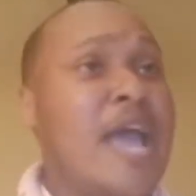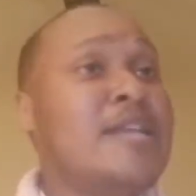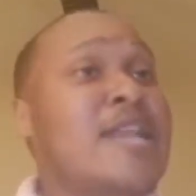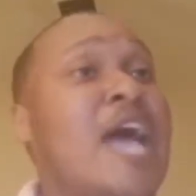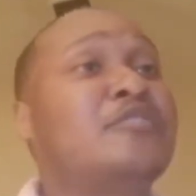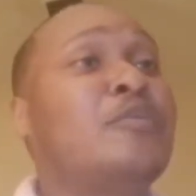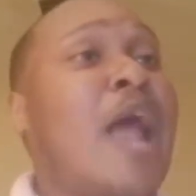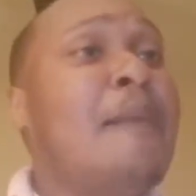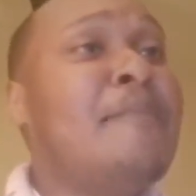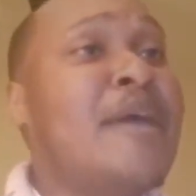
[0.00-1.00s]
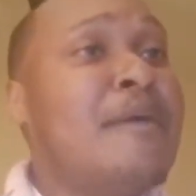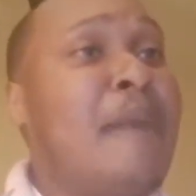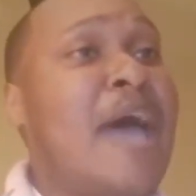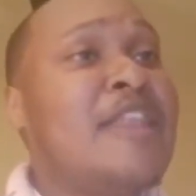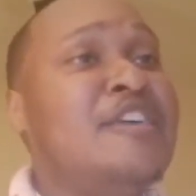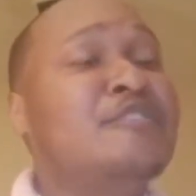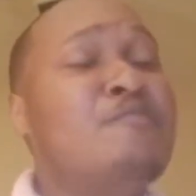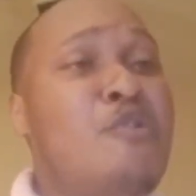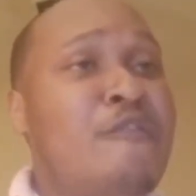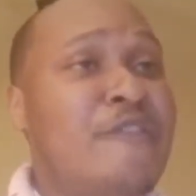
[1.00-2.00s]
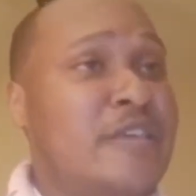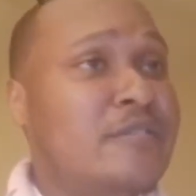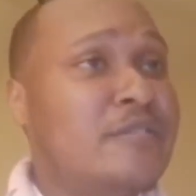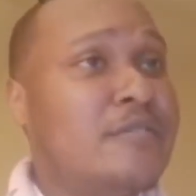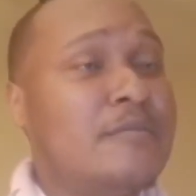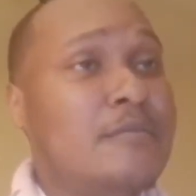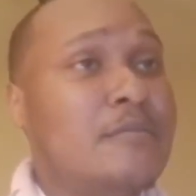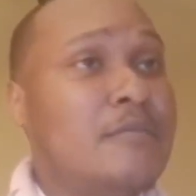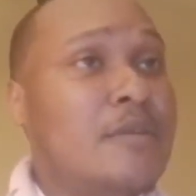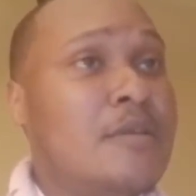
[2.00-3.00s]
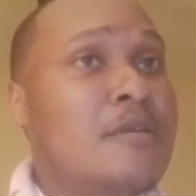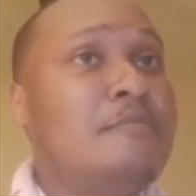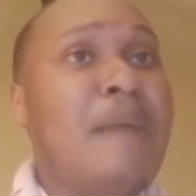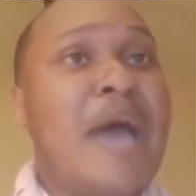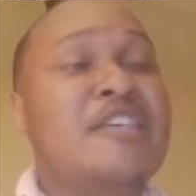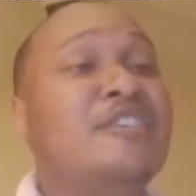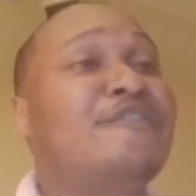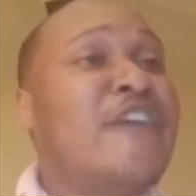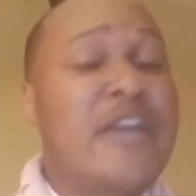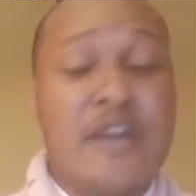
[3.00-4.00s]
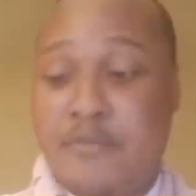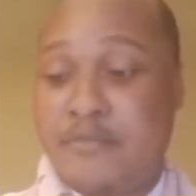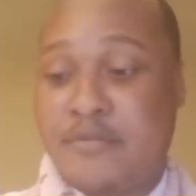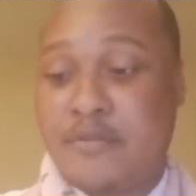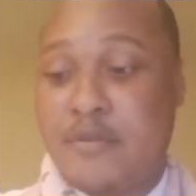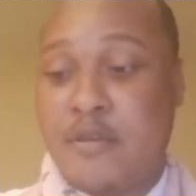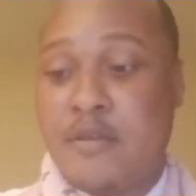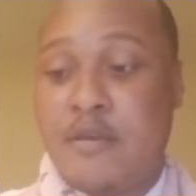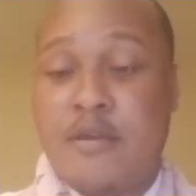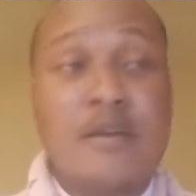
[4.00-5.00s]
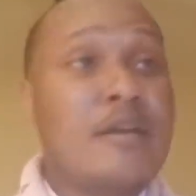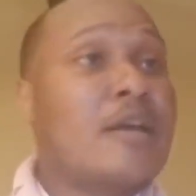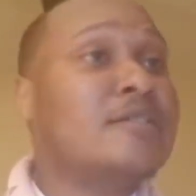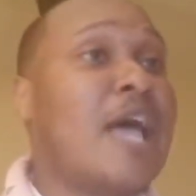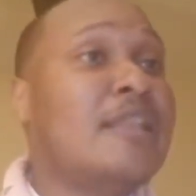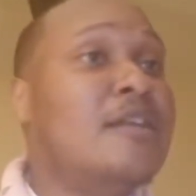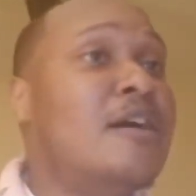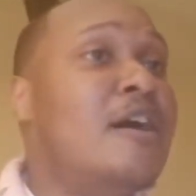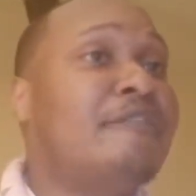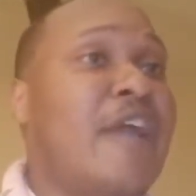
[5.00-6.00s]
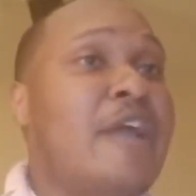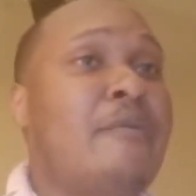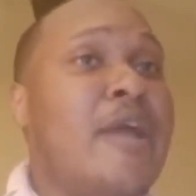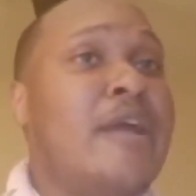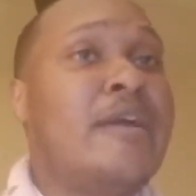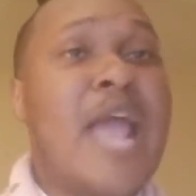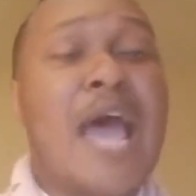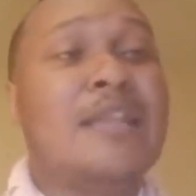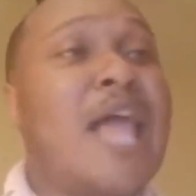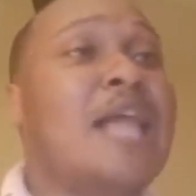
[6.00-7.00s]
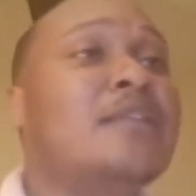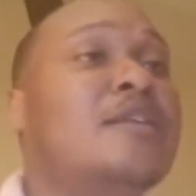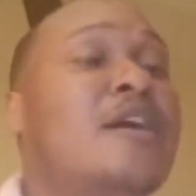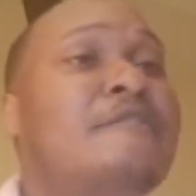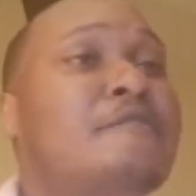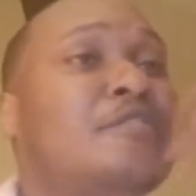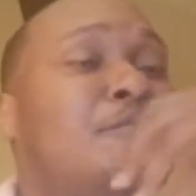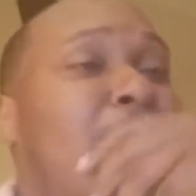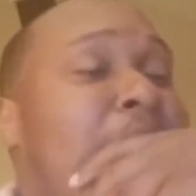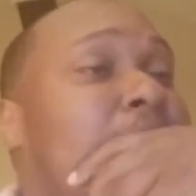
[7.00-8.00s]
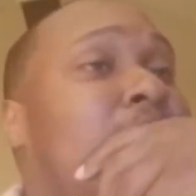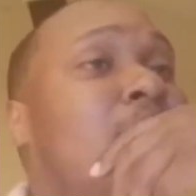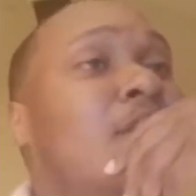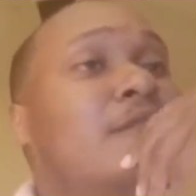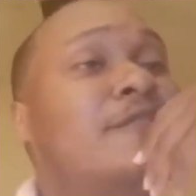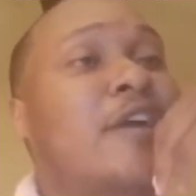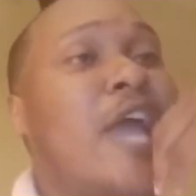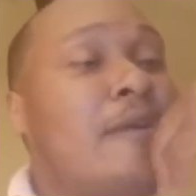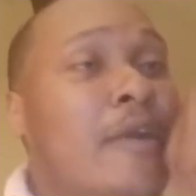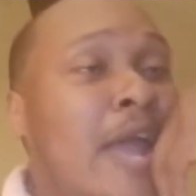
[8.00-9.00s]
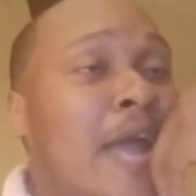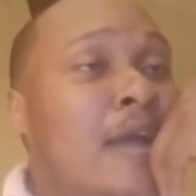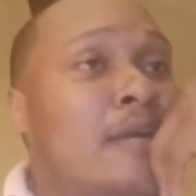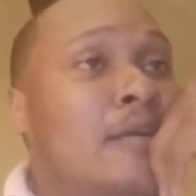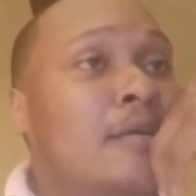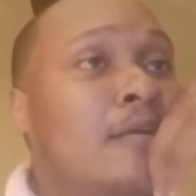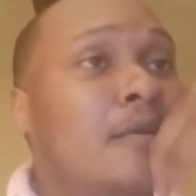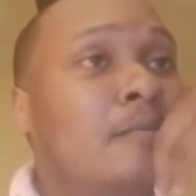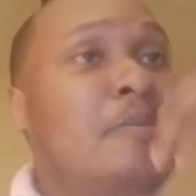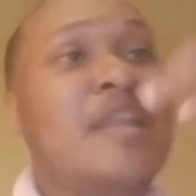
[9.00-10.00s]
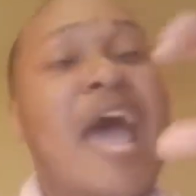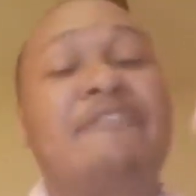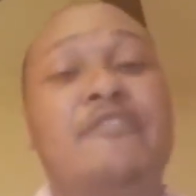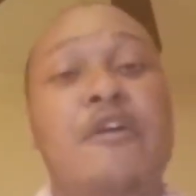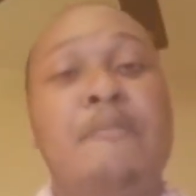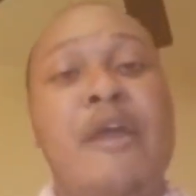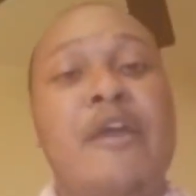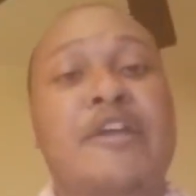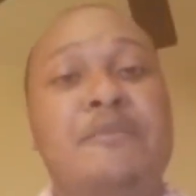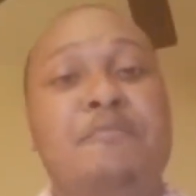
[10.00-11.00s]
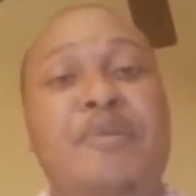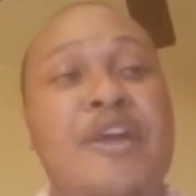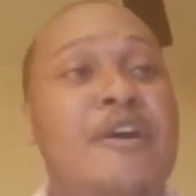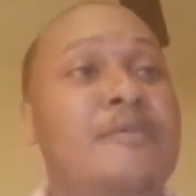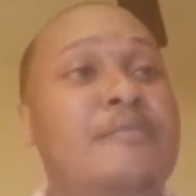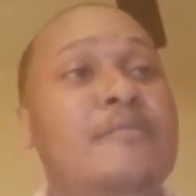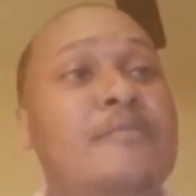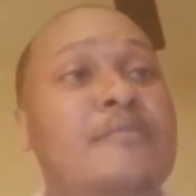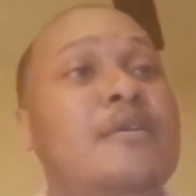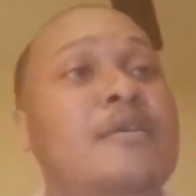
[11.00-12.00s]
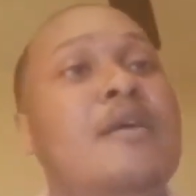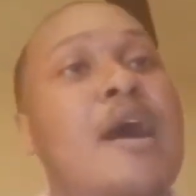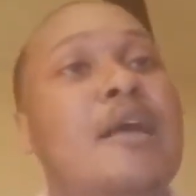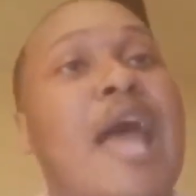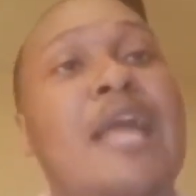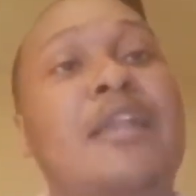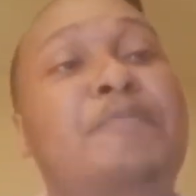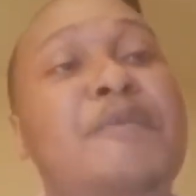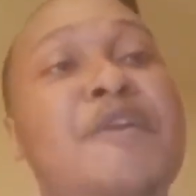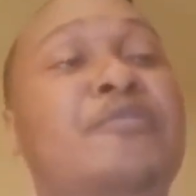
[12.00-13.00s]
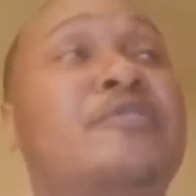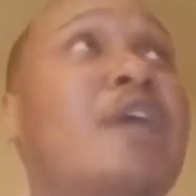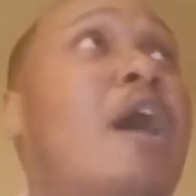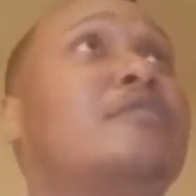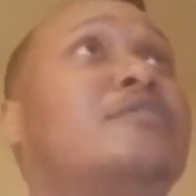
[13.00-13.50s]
And that's what I meant by these movies, by these films. Because I love K-Red, got a lot of love and respect for K-Red. But after American Pimp, a lot of people saw